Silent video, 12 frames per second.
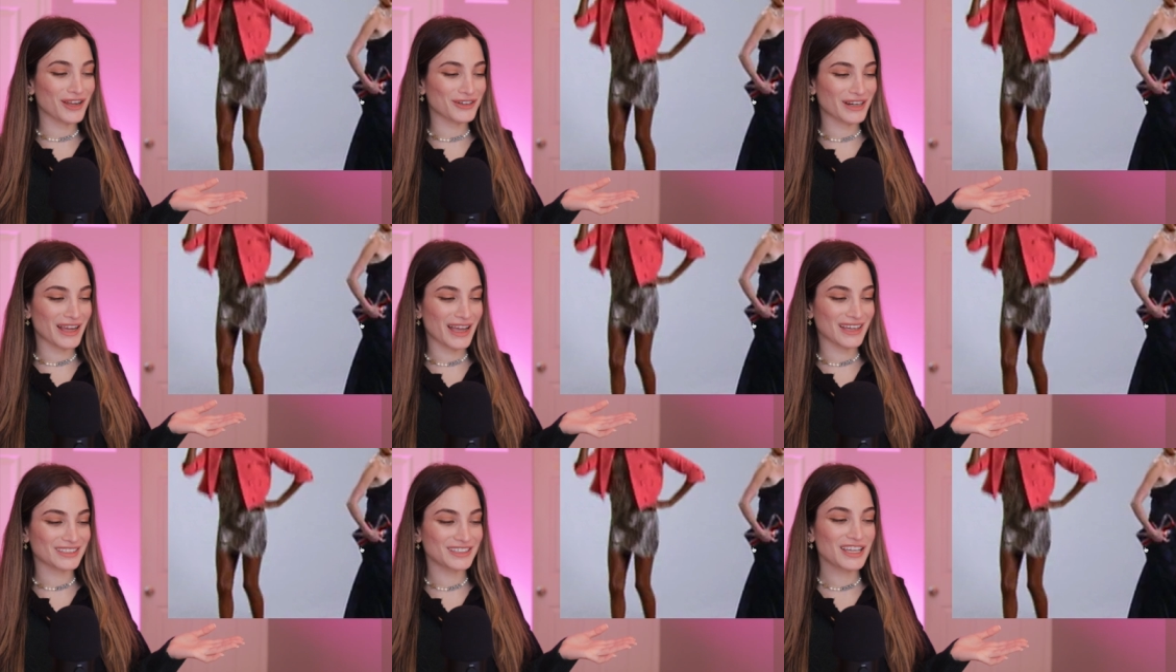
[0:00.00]
on her
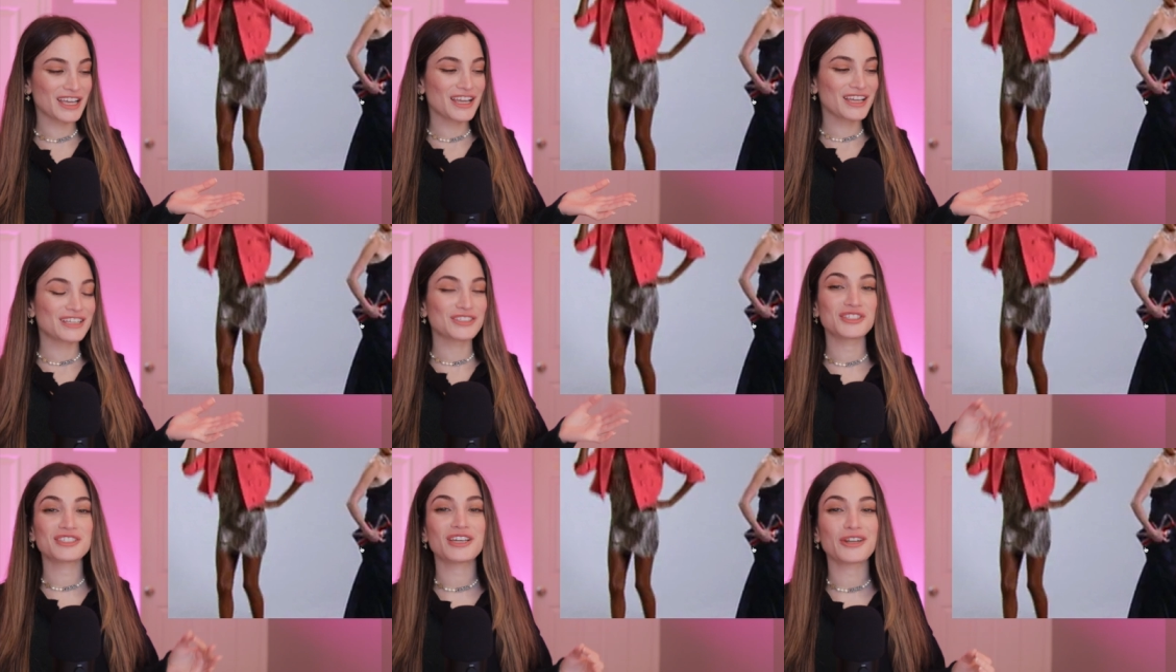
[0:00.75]
head.
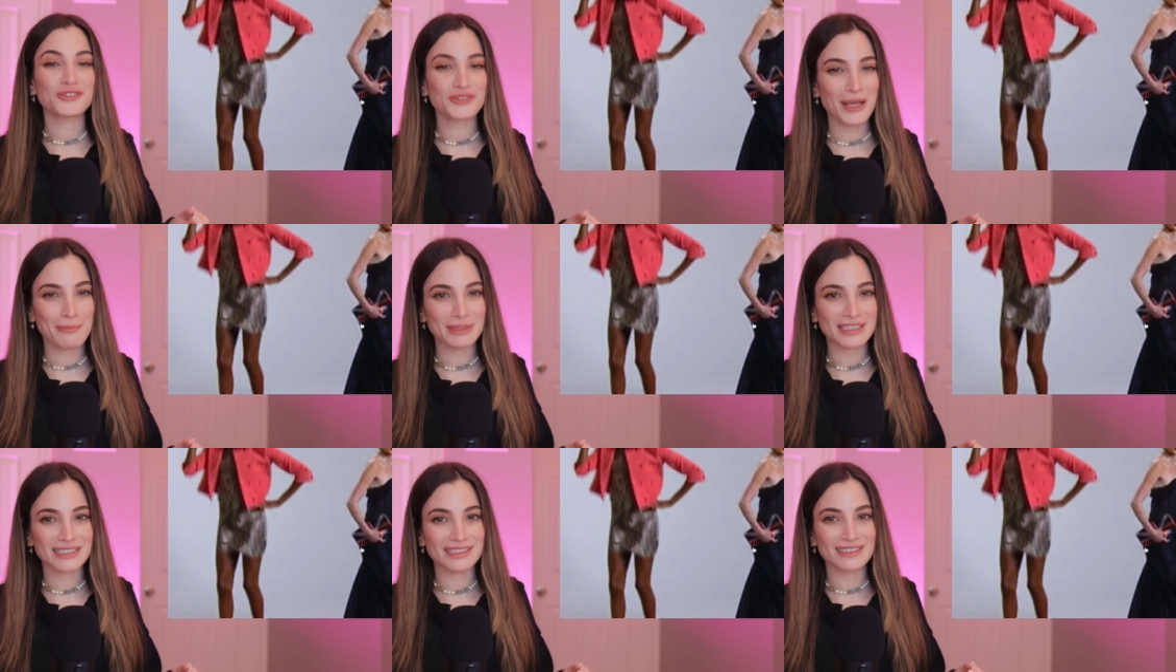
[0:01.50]
She's on a
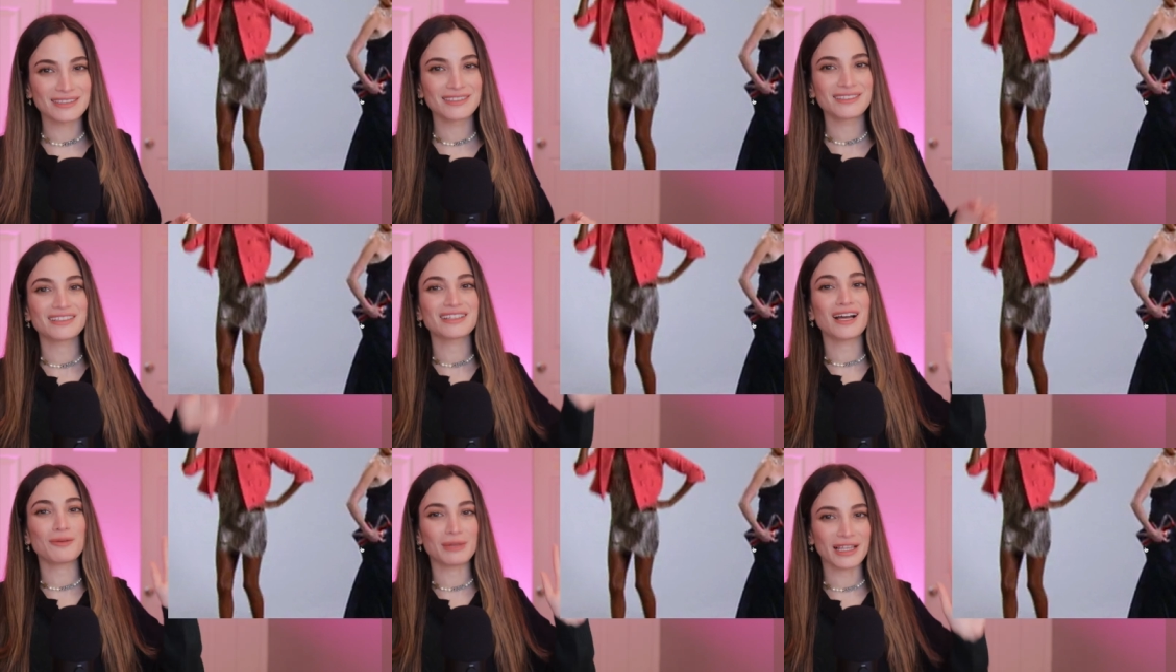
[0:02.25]
trampoline.
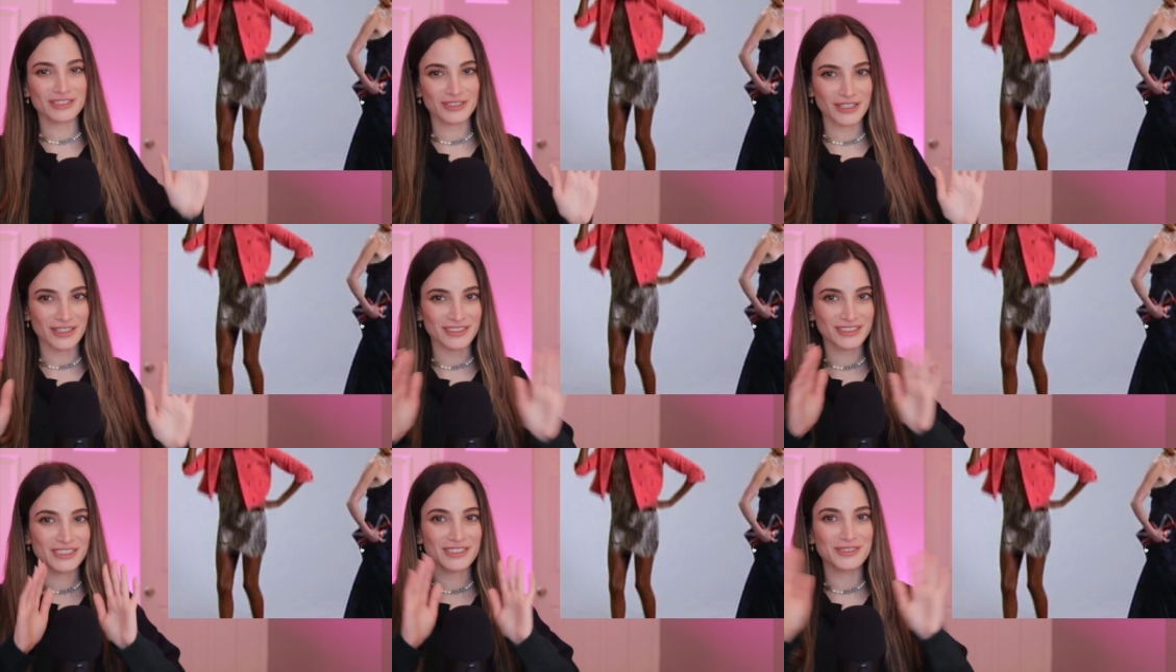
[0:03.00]
God bless her.
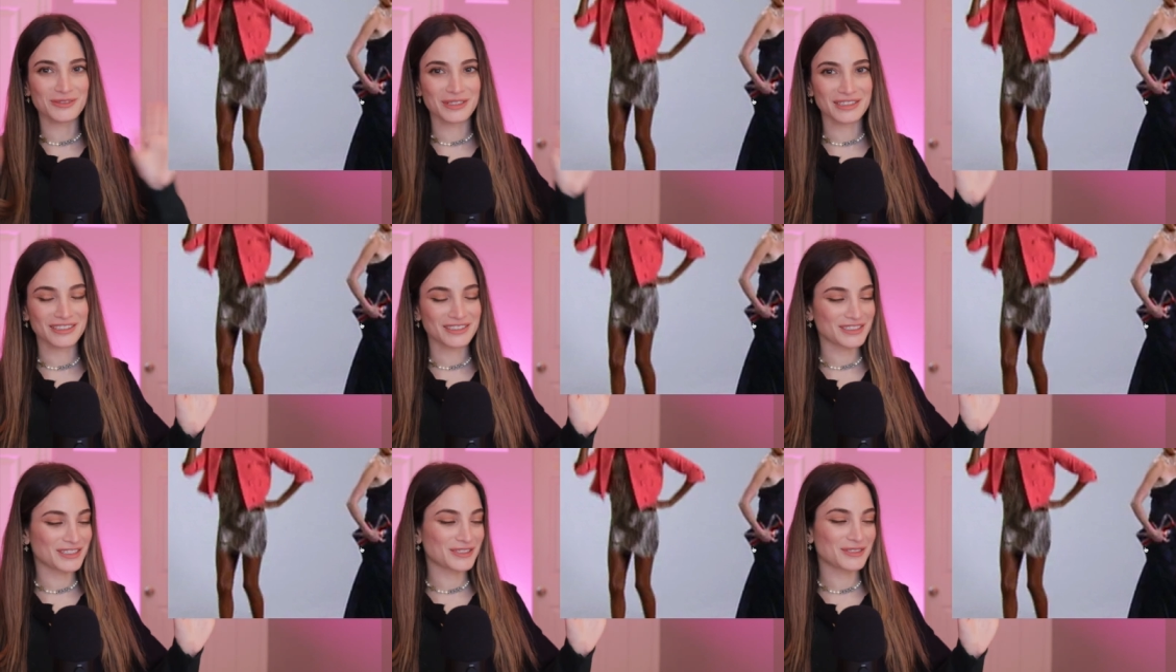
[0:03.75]
She's doing
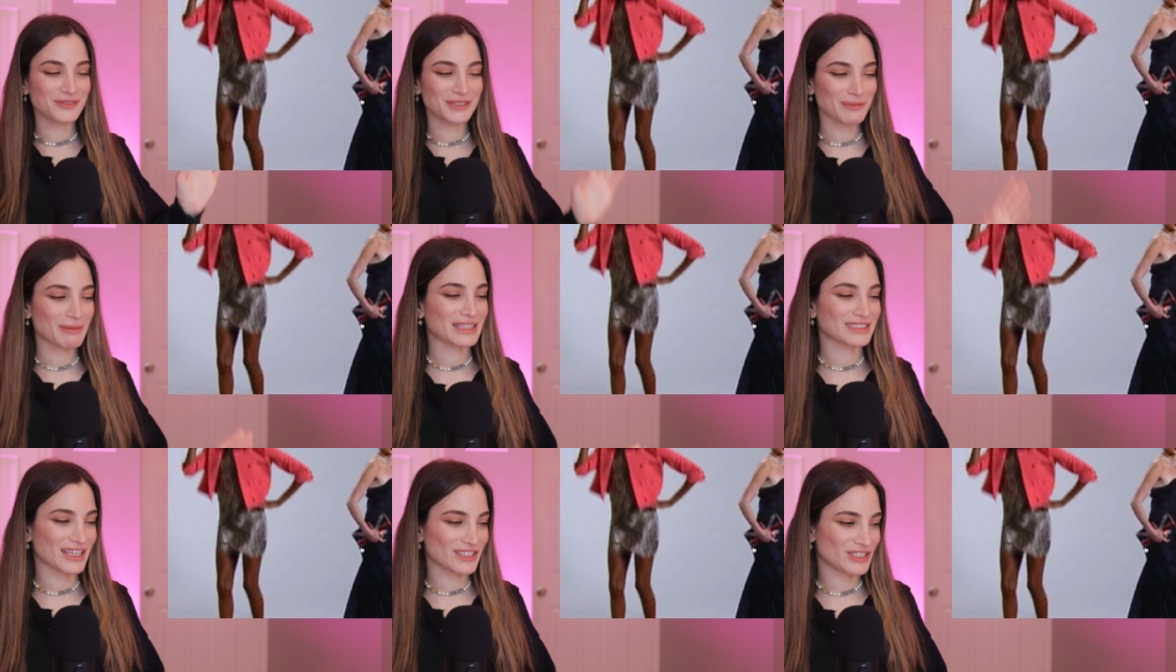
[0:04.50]
she's doing the
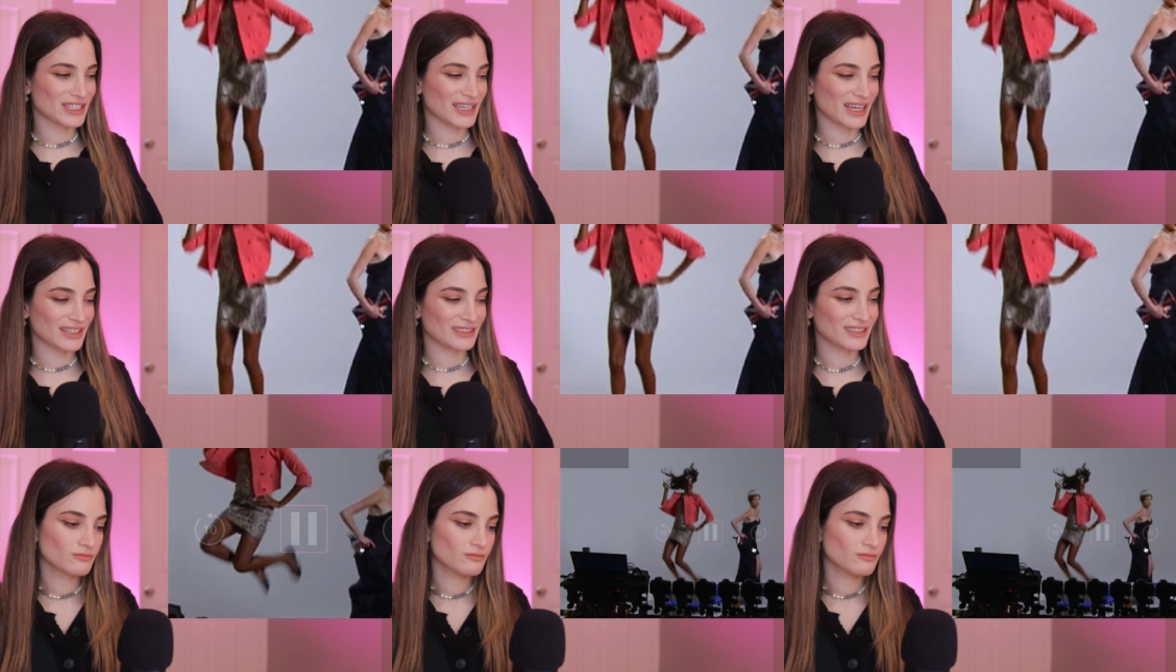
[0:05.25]
best that she can. Oh